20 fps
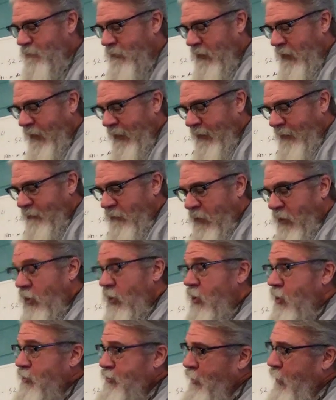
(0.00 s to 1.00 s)
Okay?
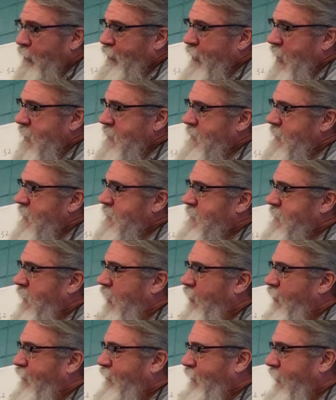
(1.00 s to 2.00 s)
So Theseus
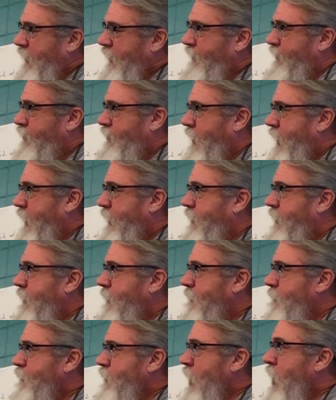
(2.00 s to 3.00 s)
tells Philostrate
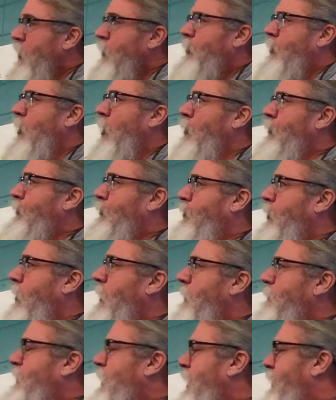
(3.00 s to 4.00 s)
to go stir
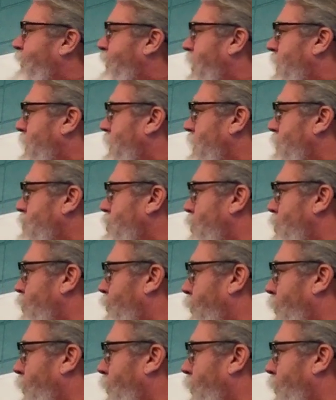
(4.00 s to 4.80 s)
up the Athenian youth.